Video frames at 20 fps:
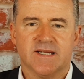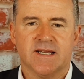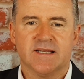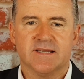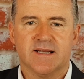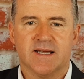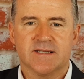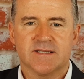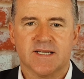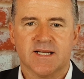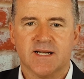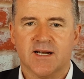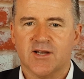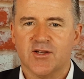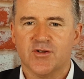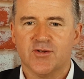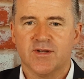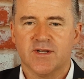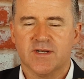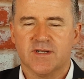and that
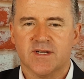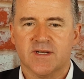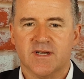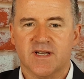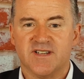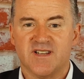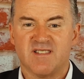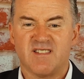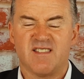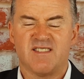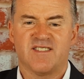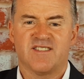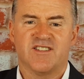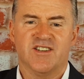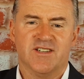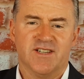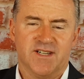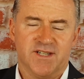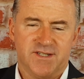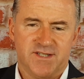included another
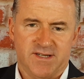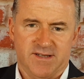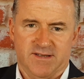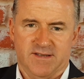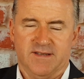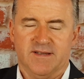third,